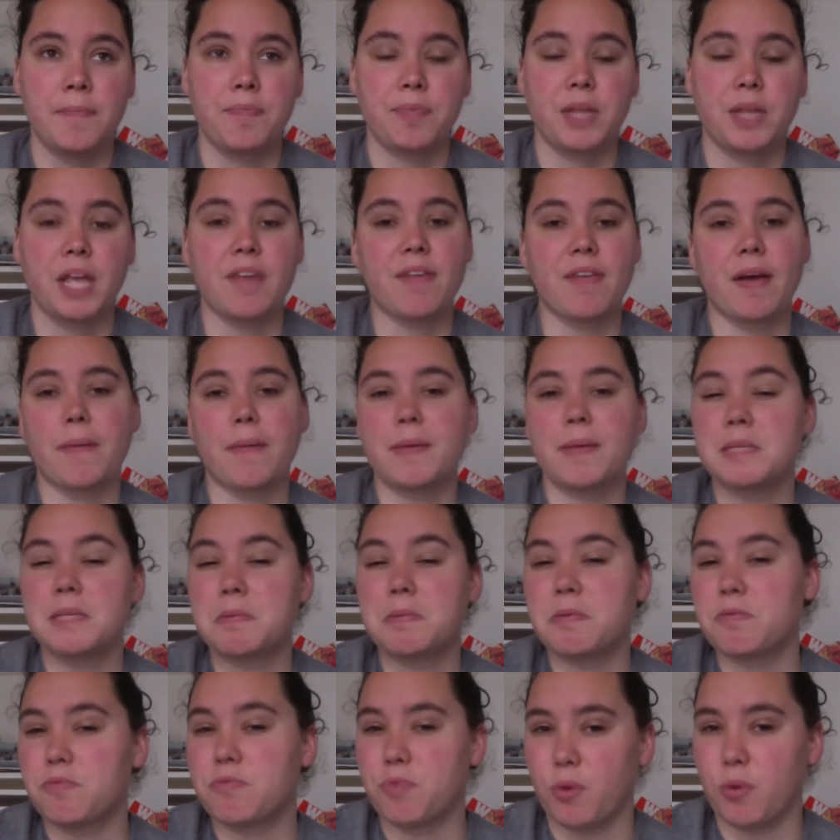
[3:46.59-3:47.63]
if I'm going to
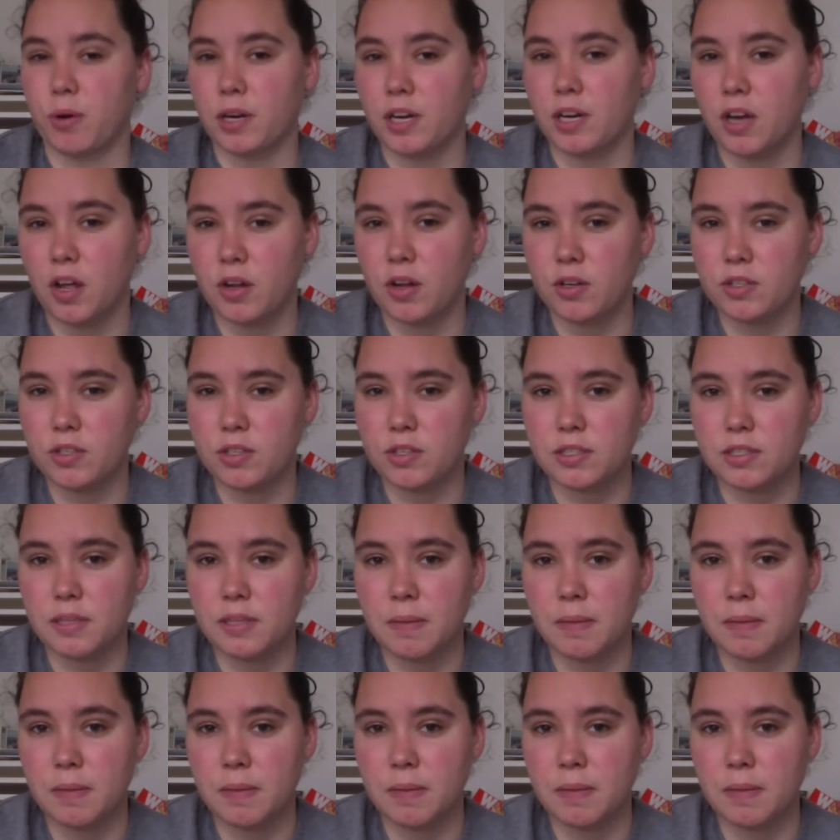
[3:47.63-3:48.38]
spend $40 on